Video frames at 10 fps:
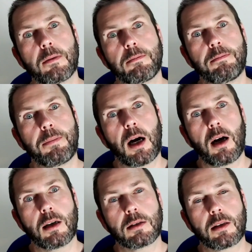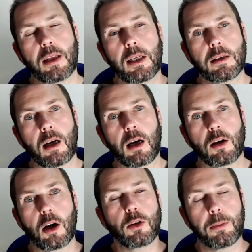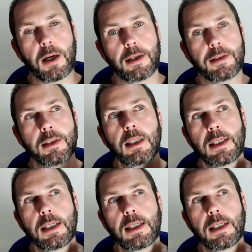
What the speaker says: bars that are open